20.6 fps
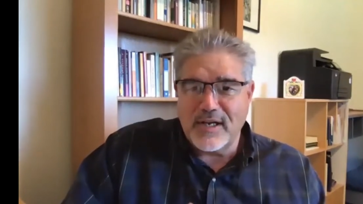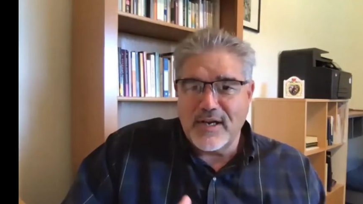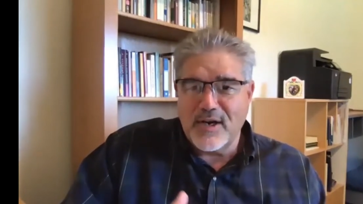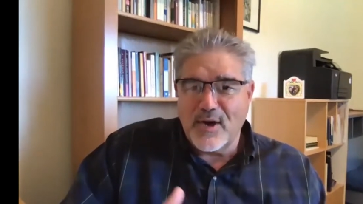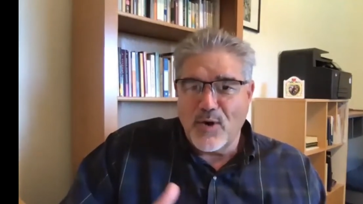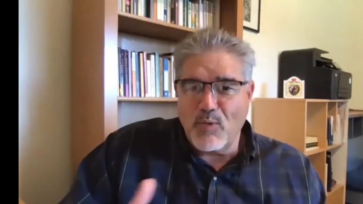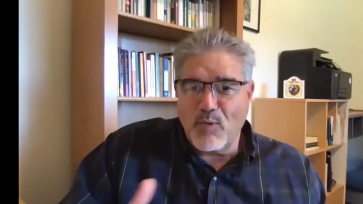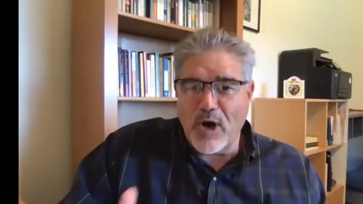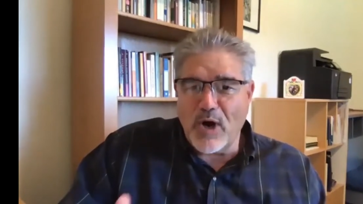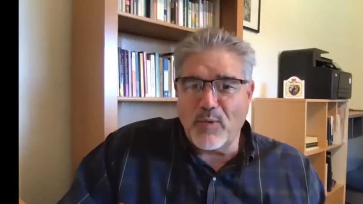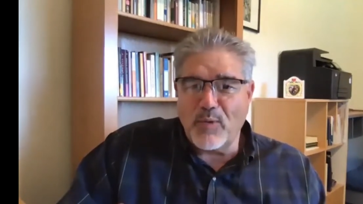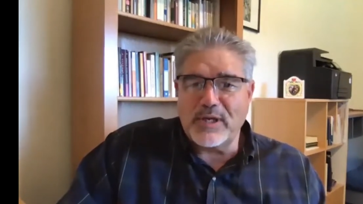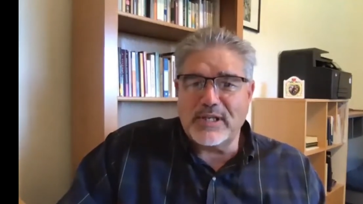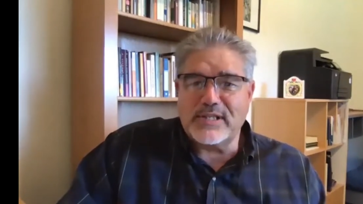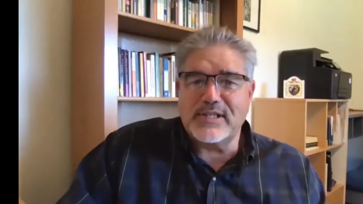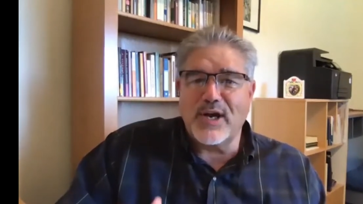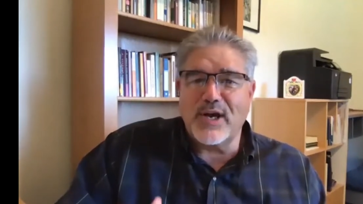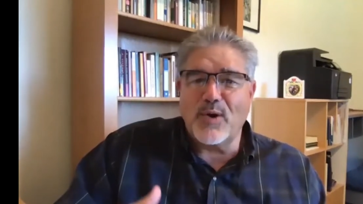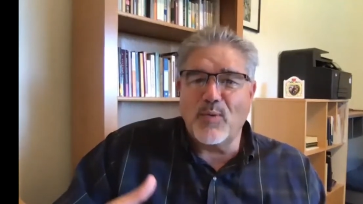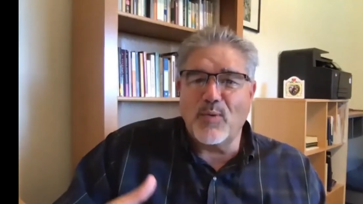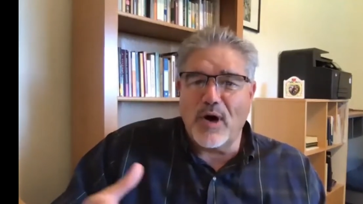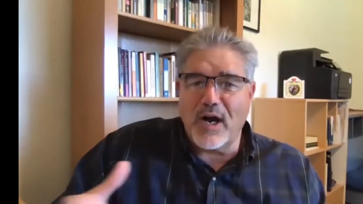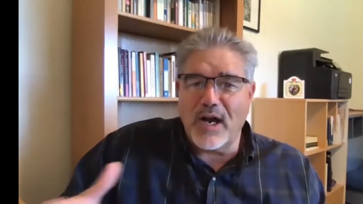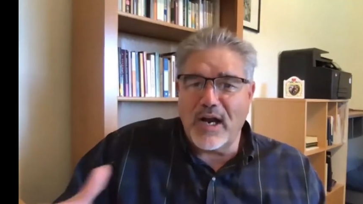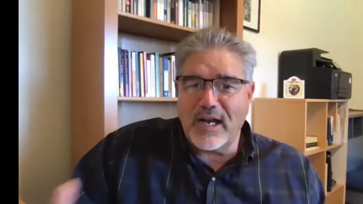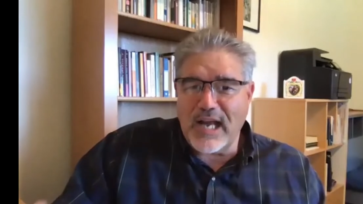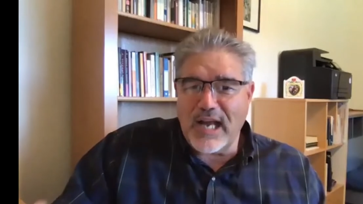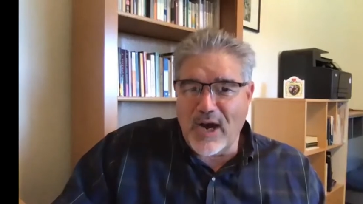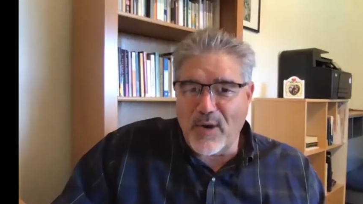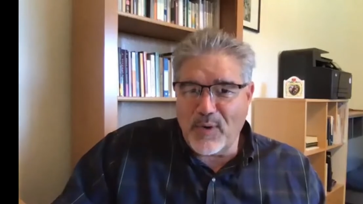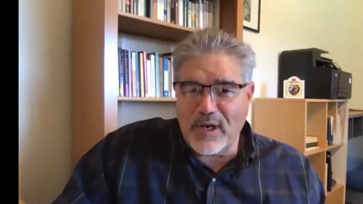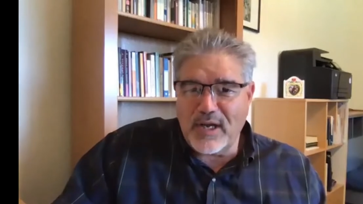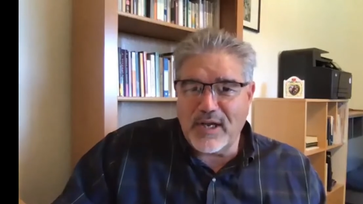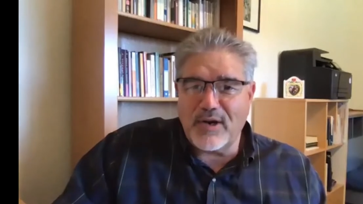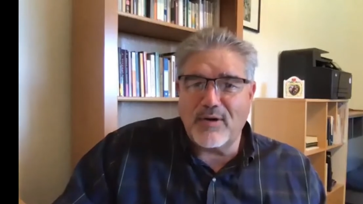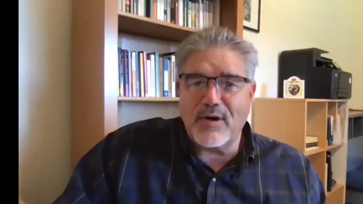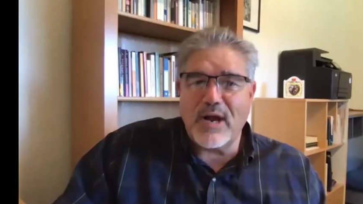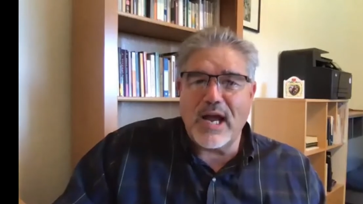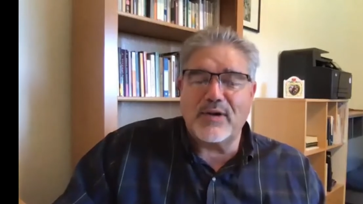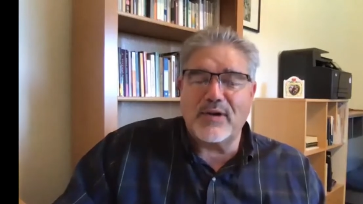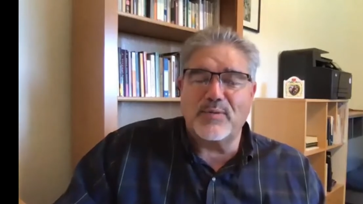where we sell wine, how we
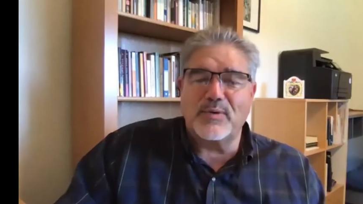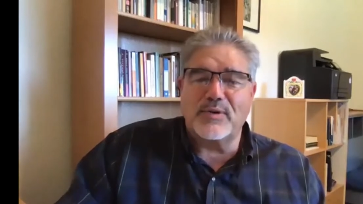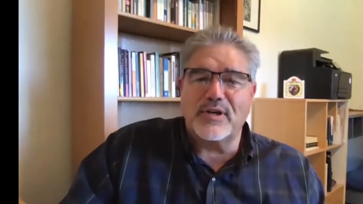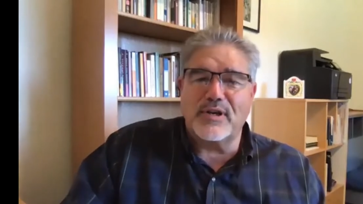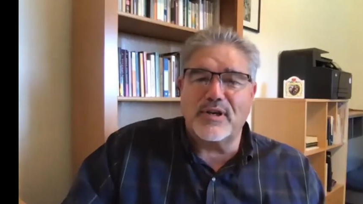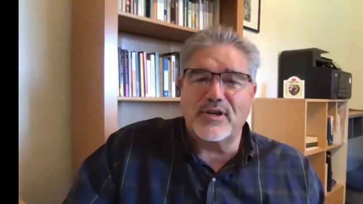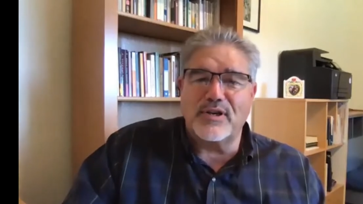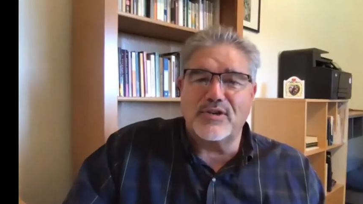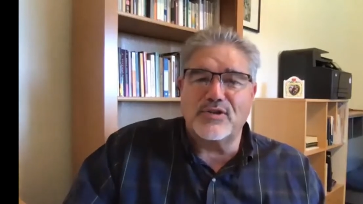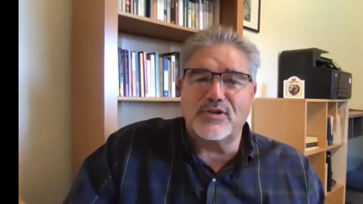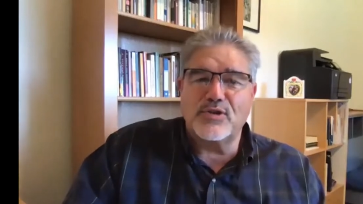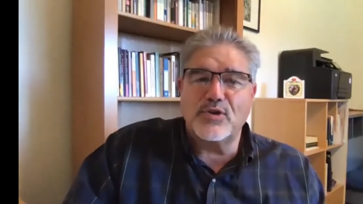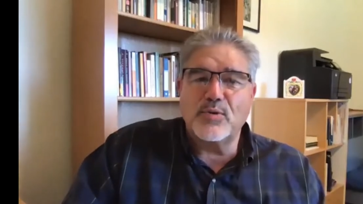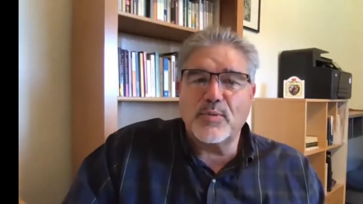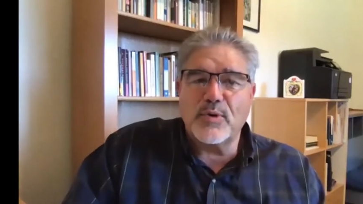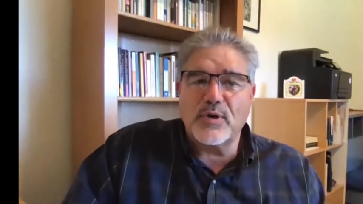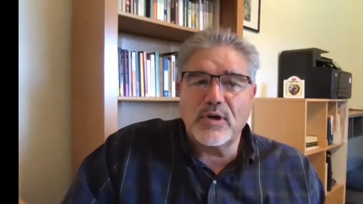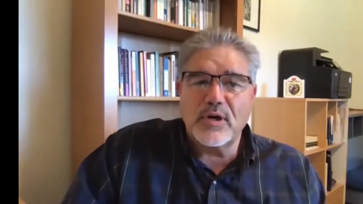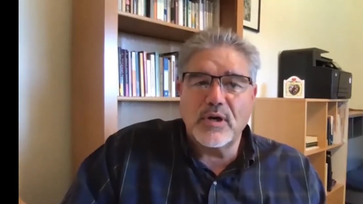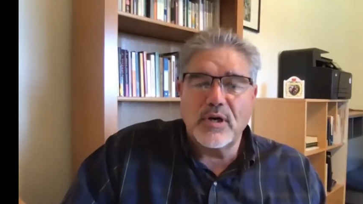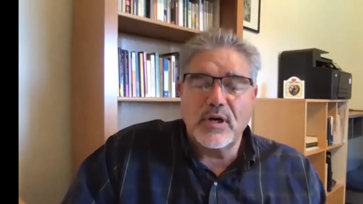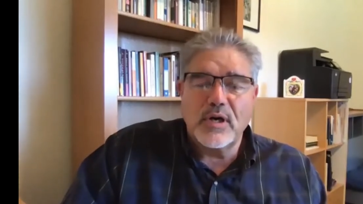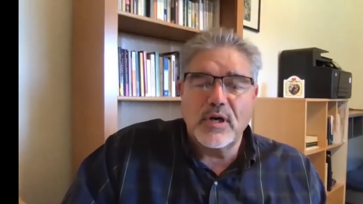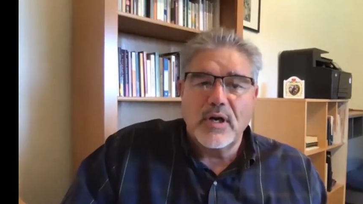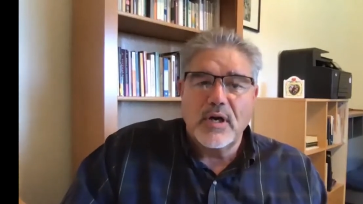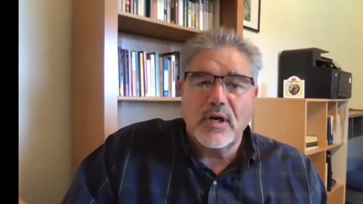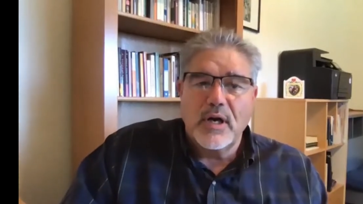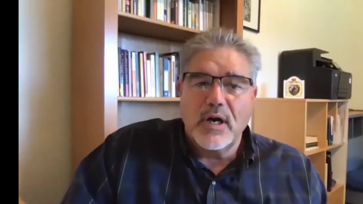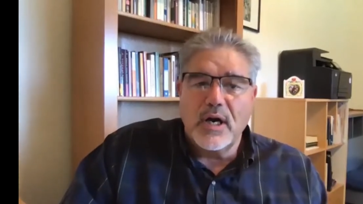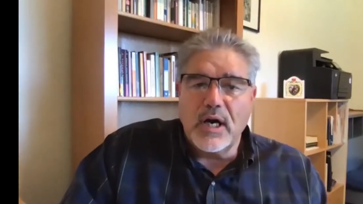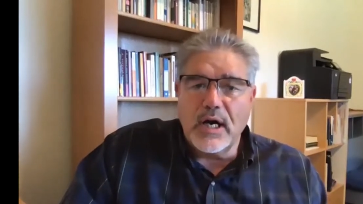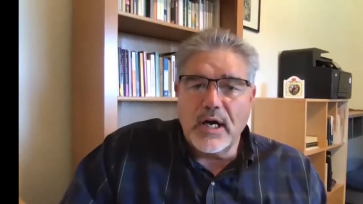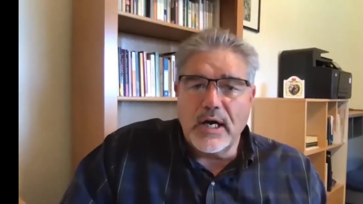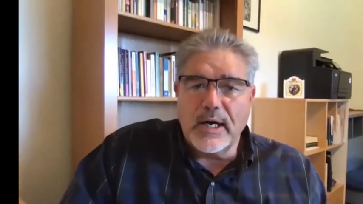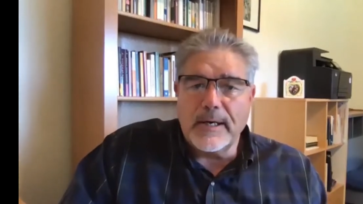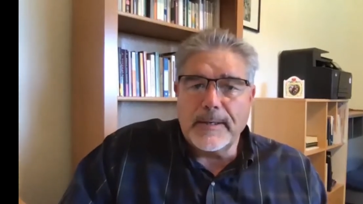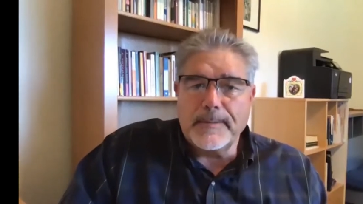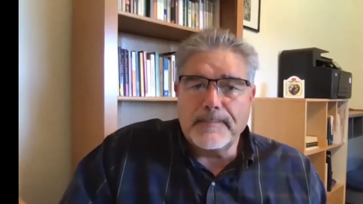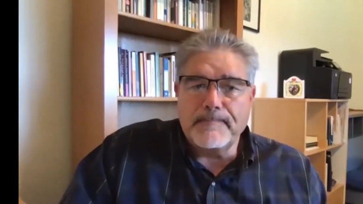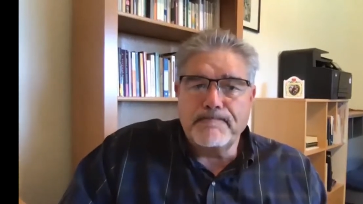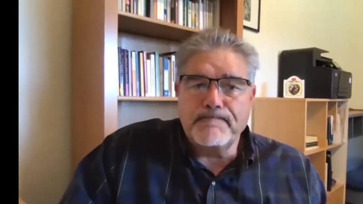interact with the consumer.
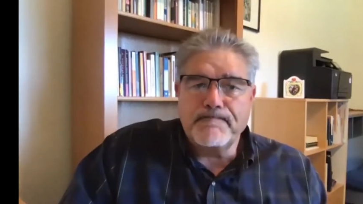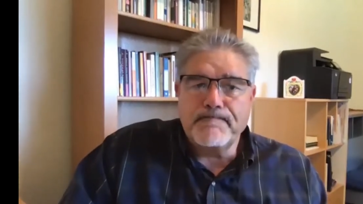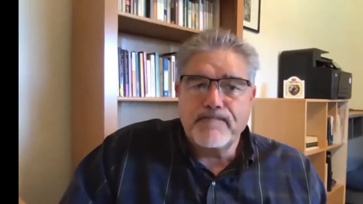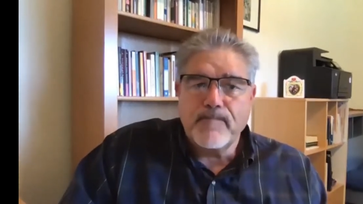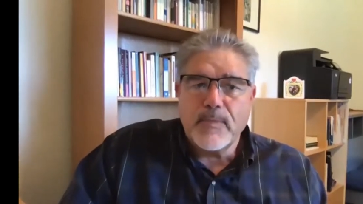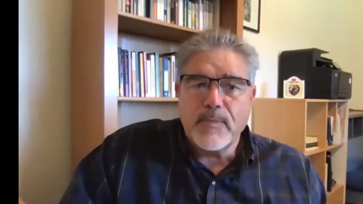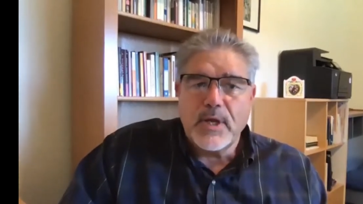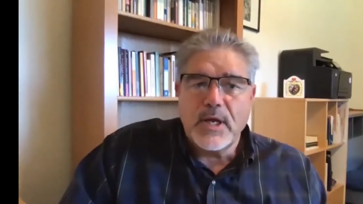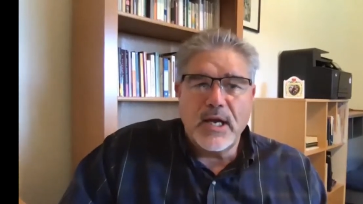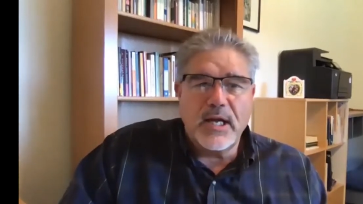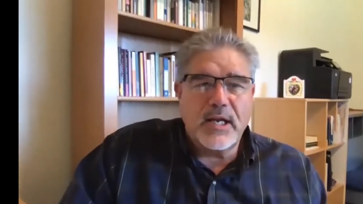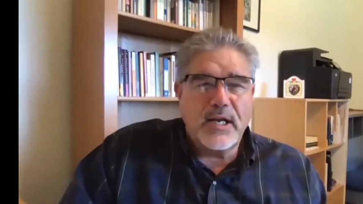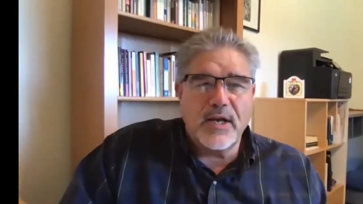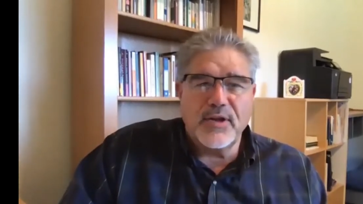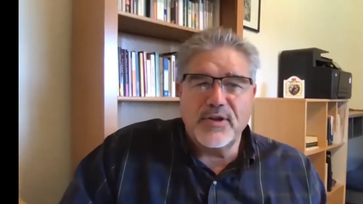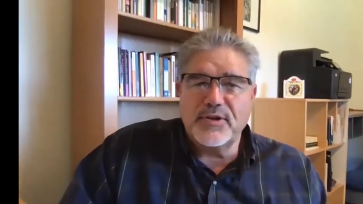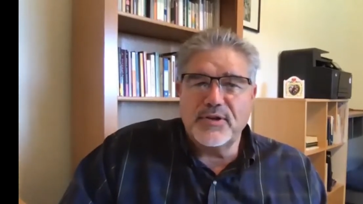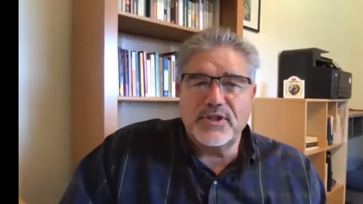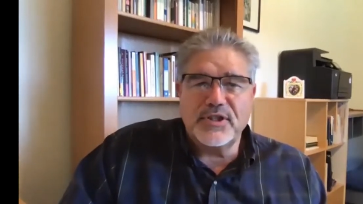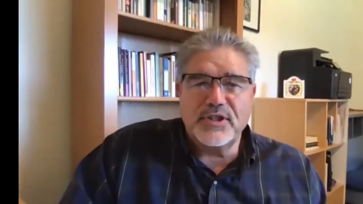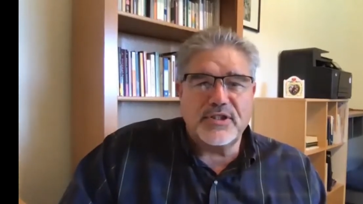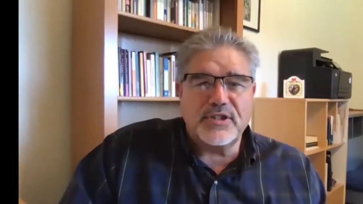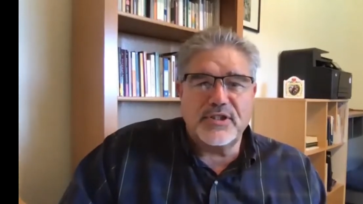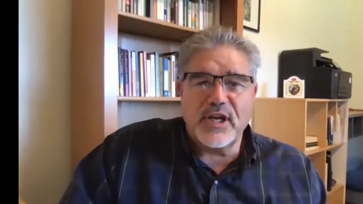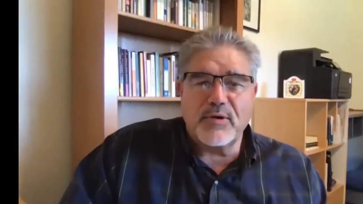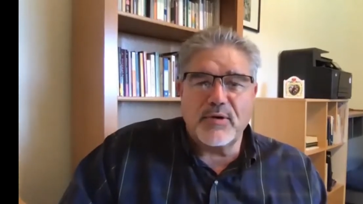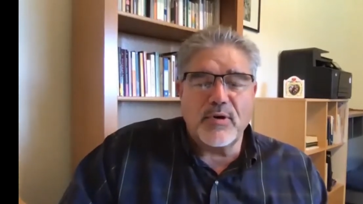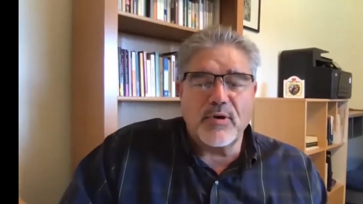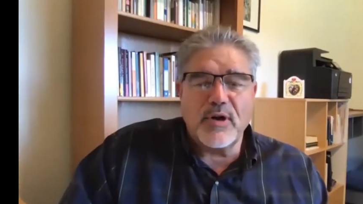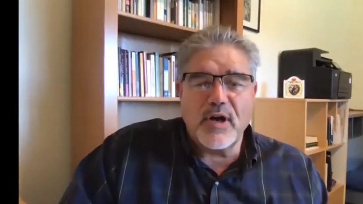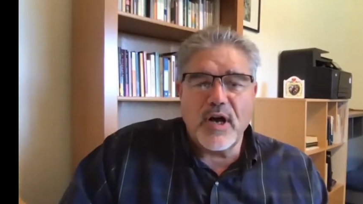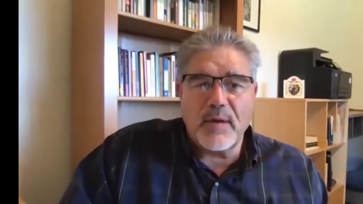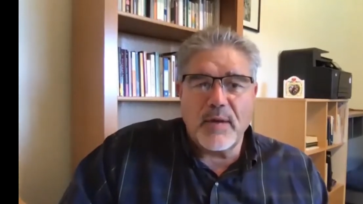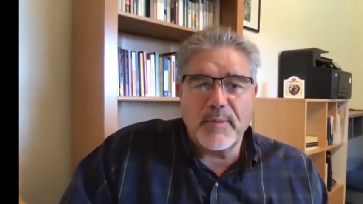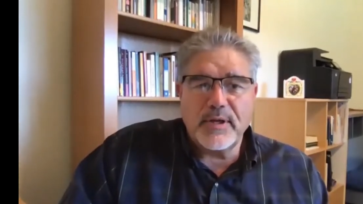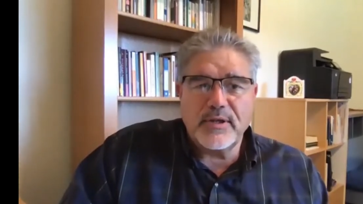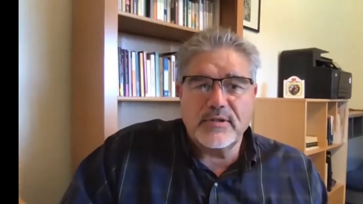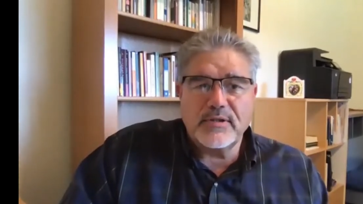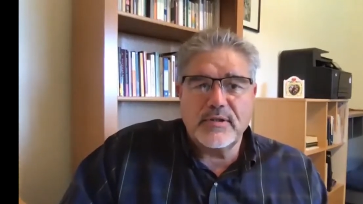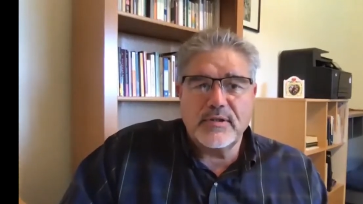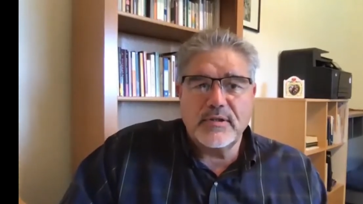Any other just general
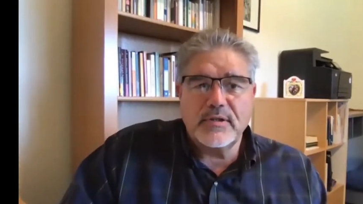comments?